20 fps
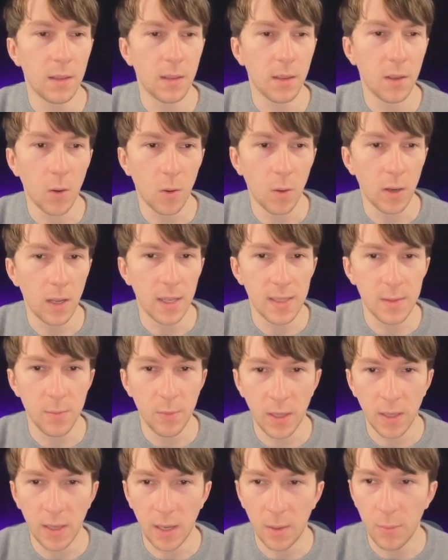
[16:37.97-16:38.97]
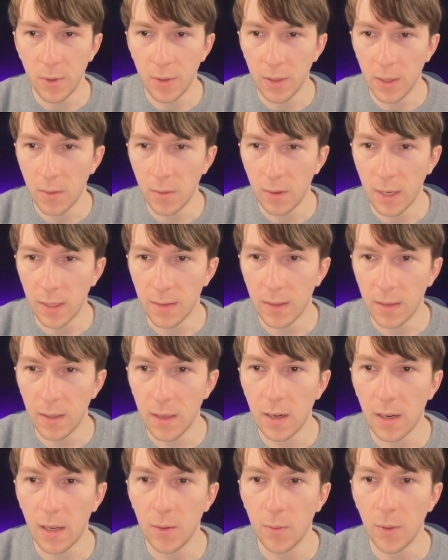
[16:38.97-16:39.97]
call has been happening right
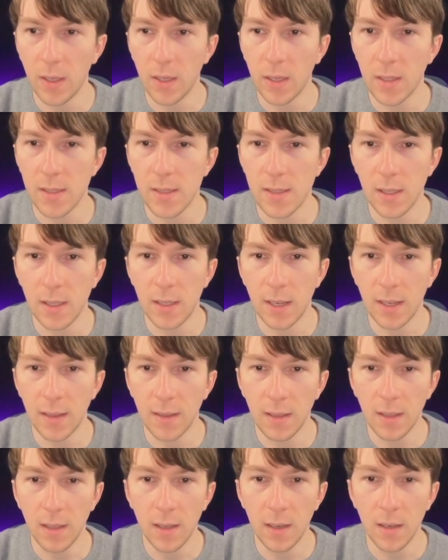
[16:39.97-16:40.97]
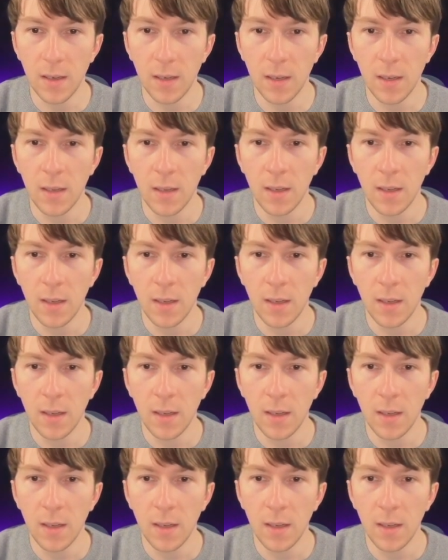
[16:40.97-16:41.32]
here, and we can see that here